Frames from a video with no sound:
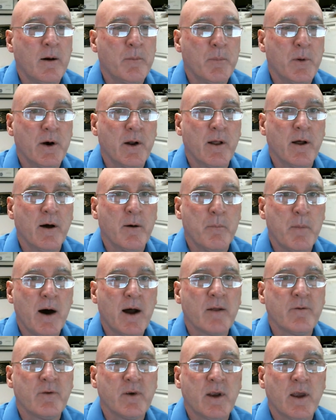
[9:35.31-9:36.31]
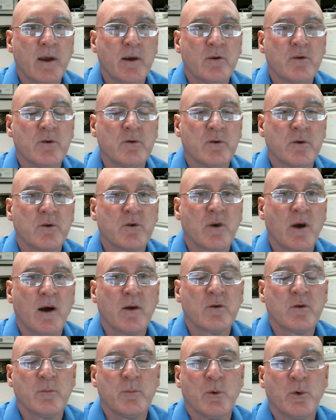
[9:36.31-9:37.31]
But uh, modifications of
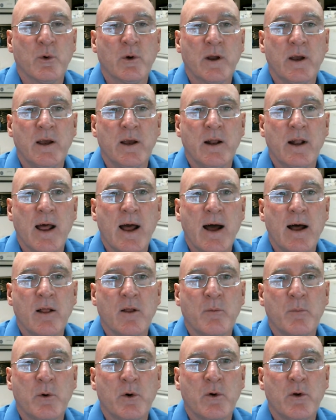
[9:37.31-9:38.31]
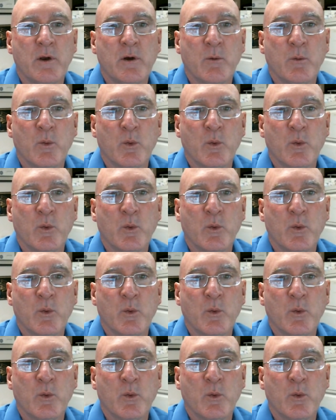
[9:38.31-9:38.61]
child support and alimony